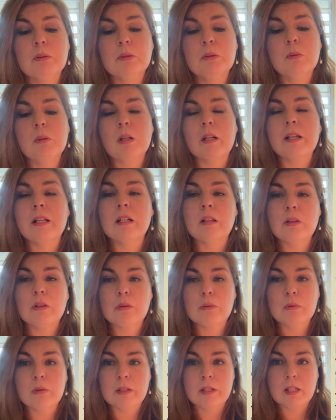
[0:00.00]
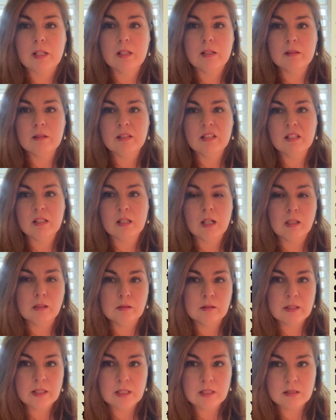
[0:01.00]
who are in authority, the
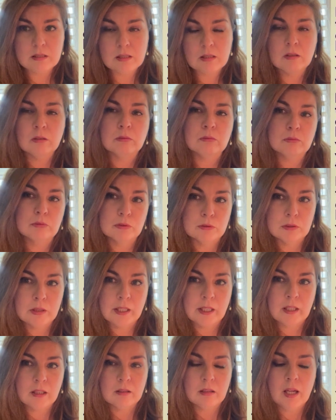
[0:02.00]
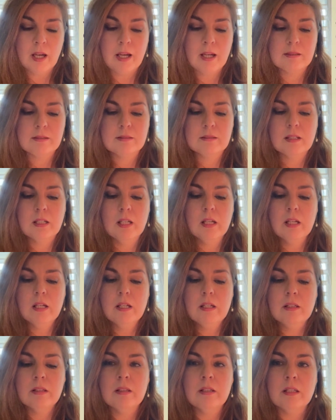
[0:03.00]
elite, the ruling class,
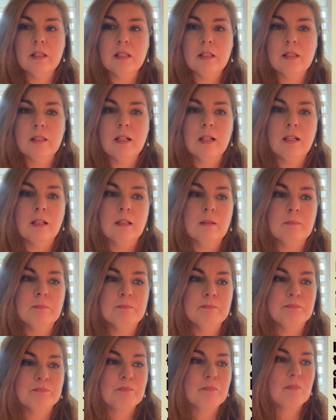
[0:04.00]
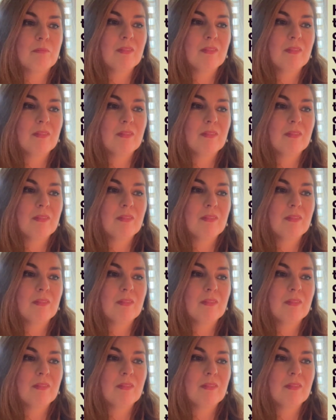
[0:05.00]
the... Um,